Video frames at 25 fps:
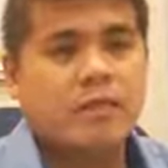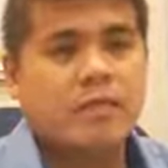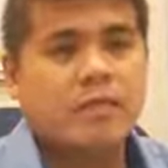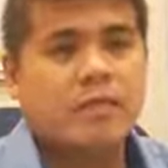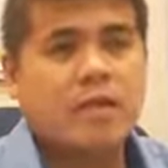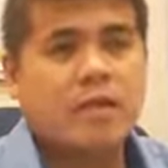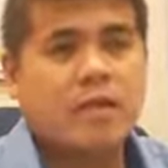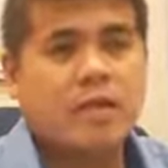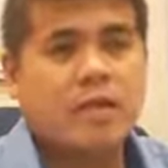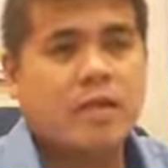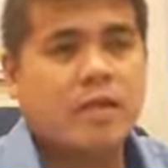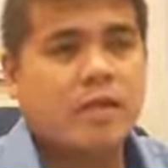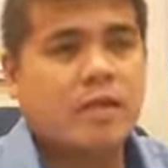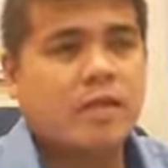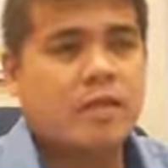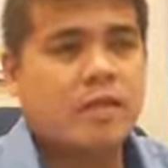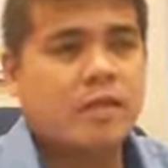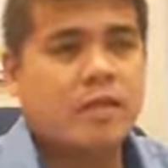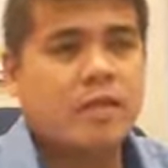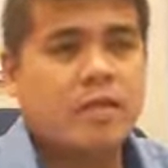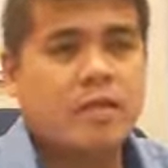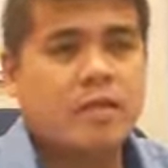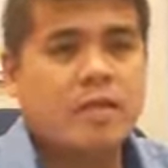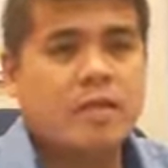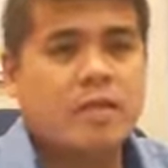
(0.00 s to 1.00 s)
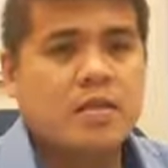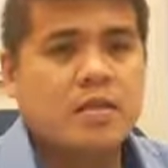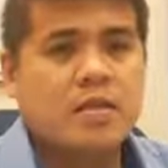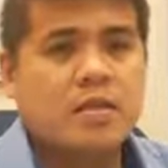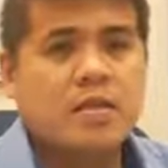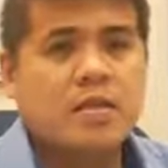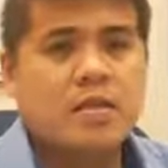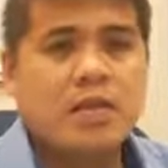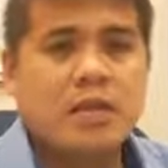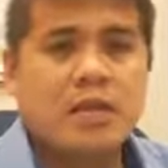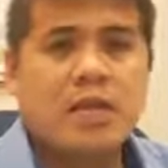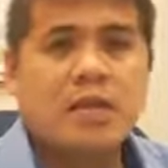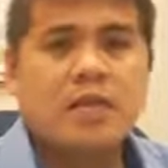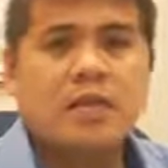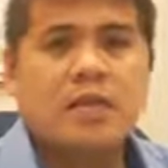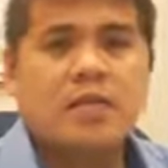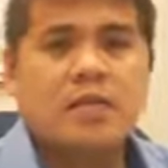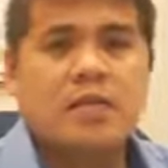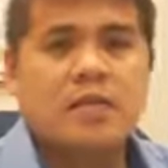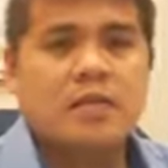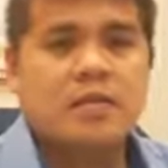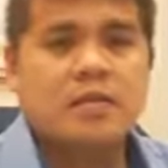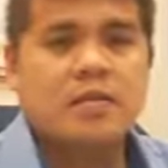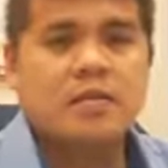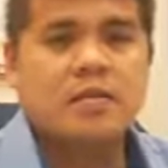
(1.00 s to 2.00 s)
They think,
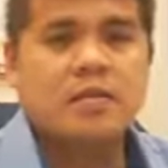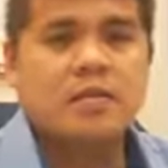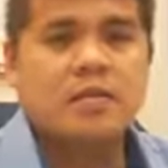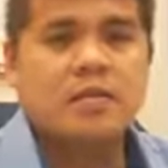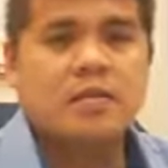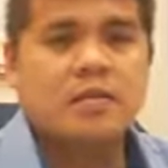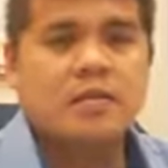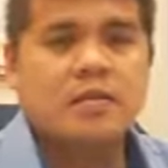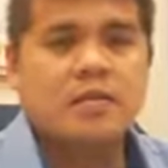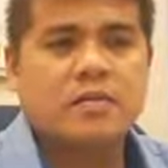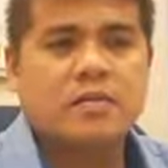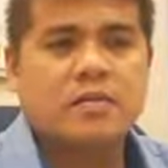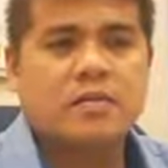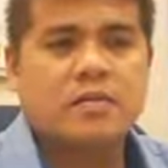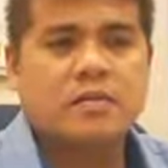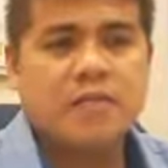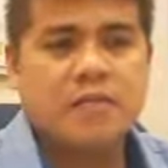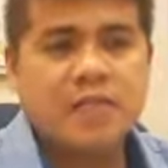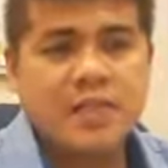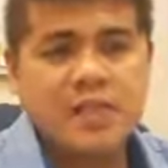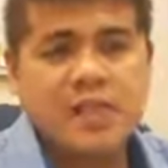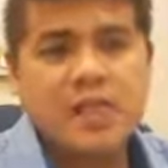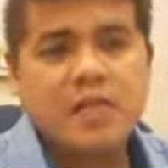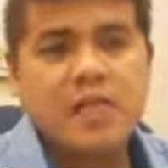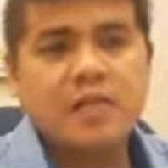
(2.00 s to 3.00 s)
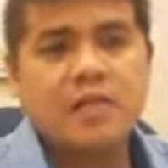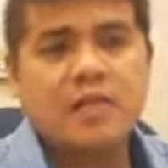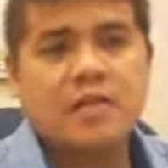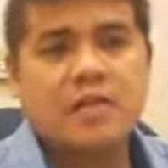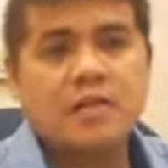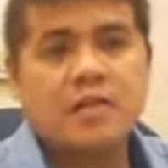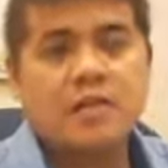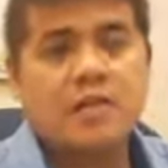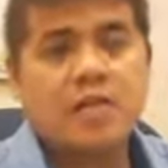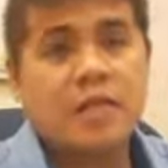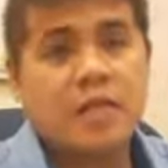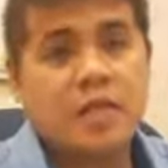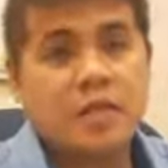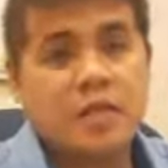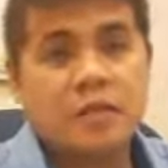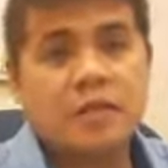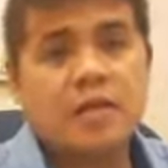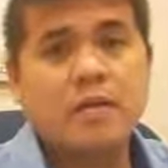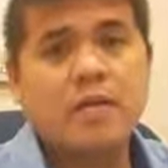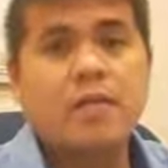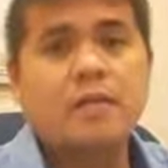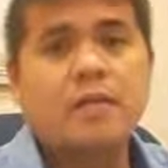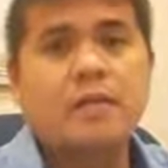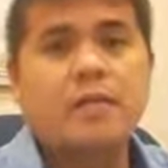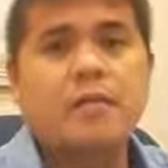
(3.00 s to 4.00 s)
see,
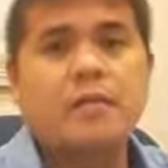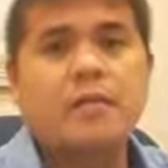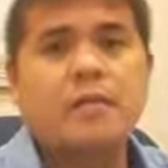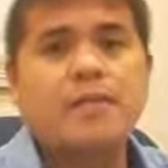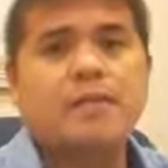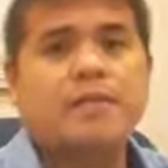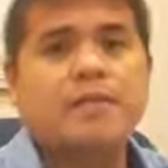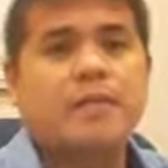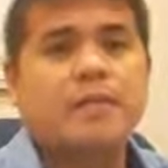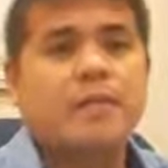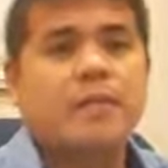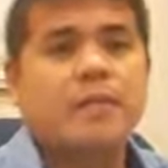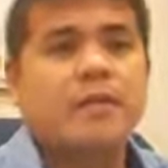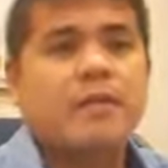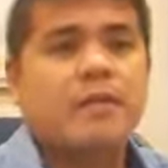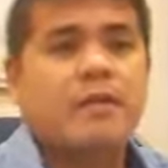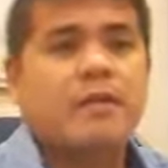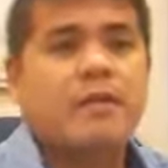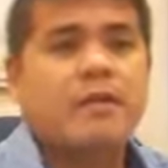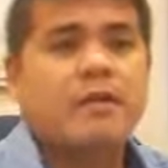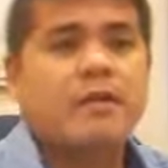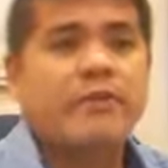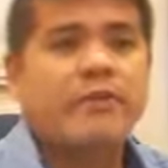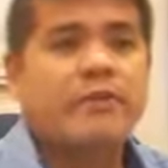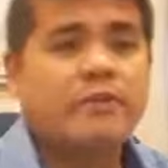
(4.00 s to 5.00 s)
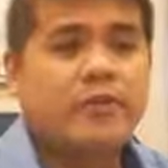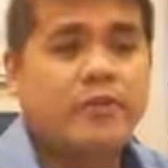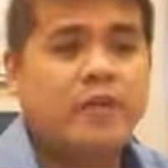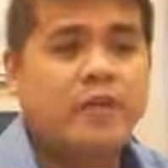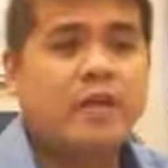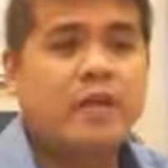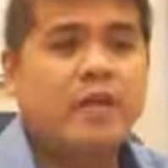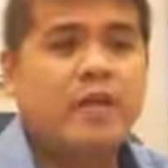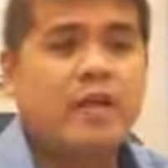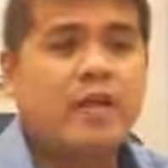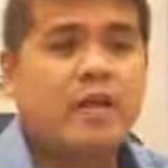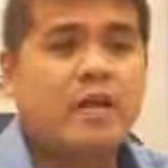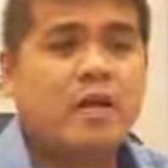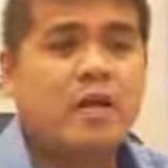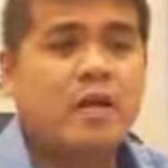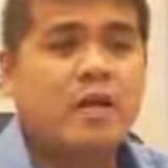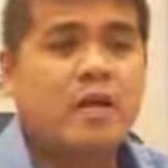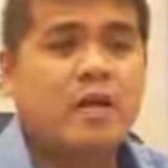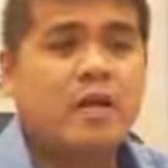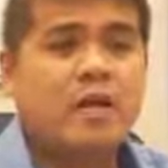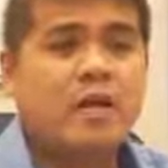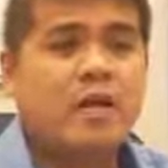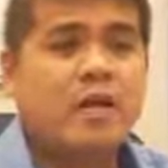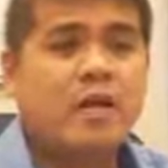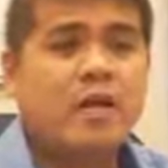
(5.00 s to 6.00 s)
hear, feel,
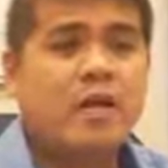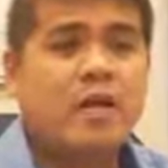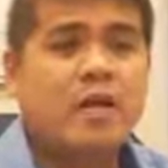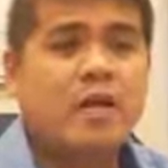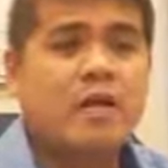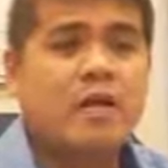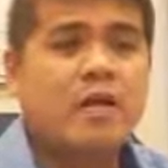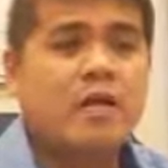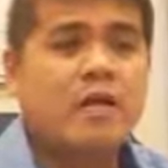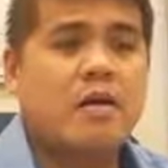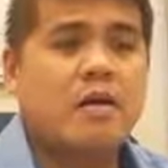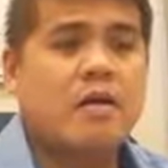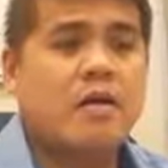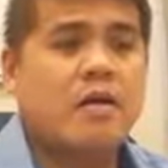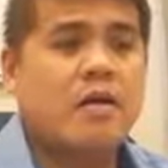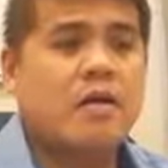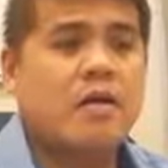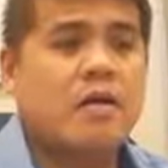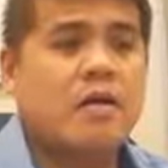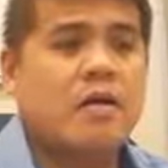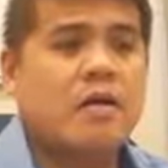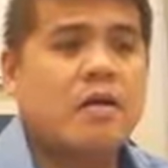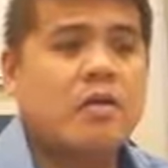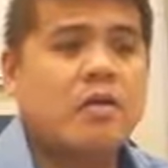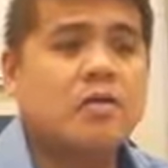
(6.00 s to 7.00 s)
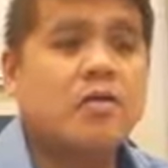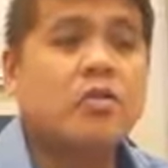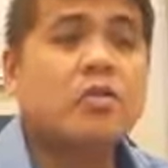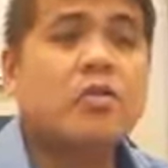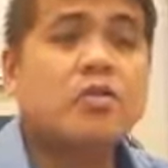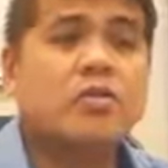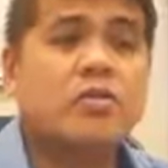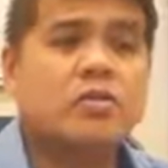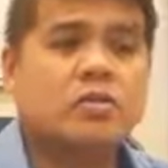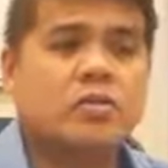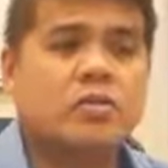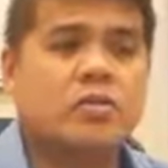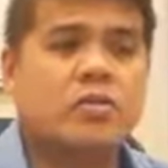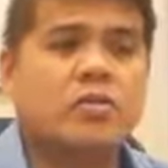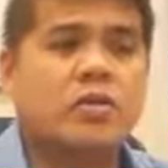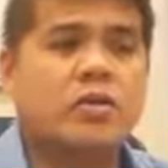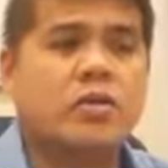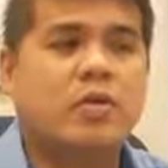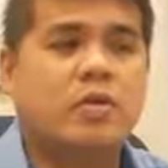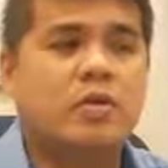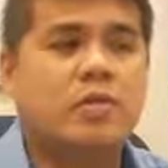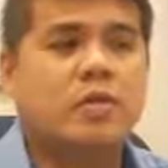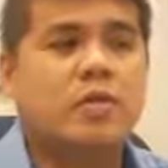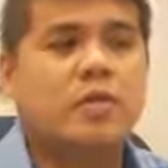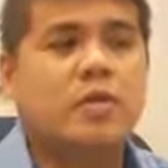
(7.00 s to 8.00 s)
and are conscious
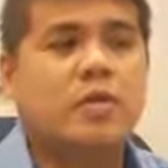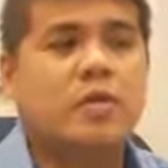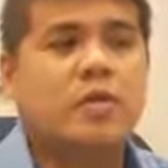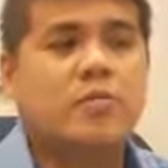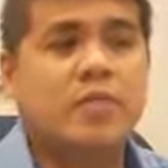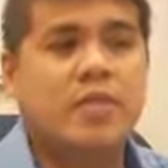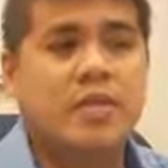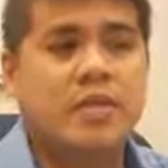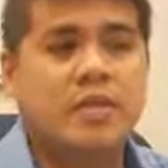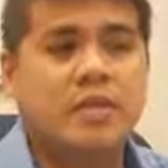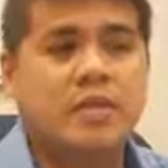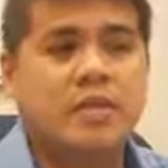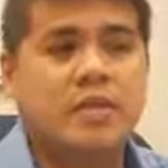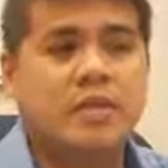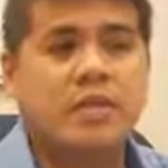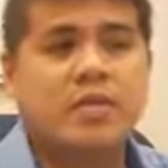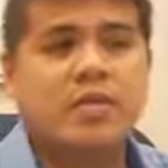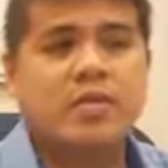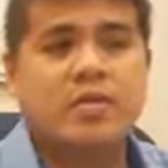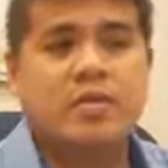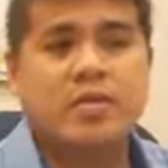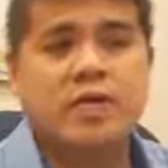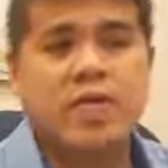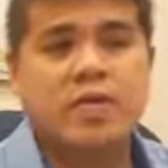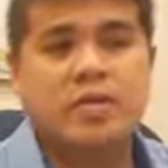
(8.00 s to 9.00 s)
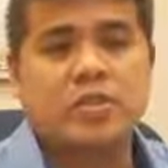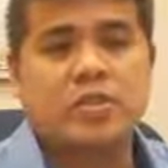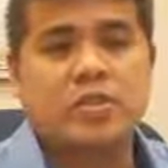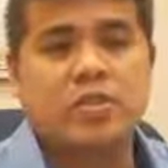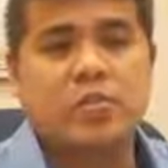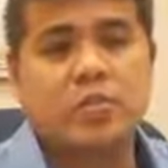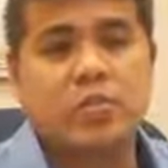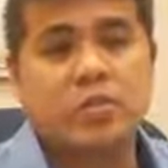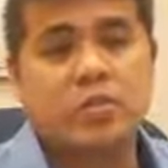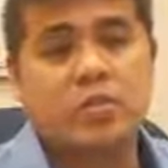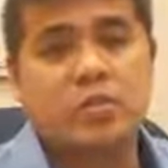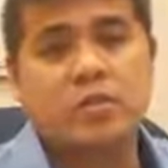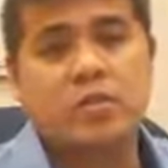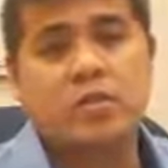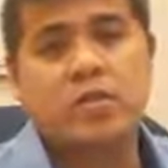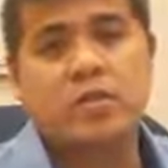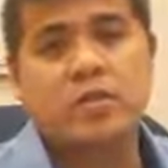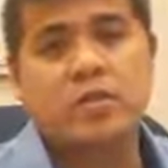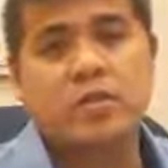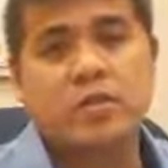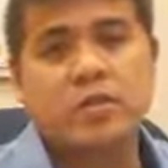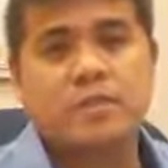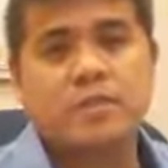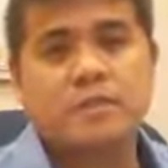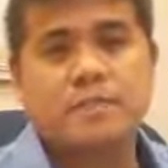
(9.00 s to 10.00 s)
through their body's interaction with the world.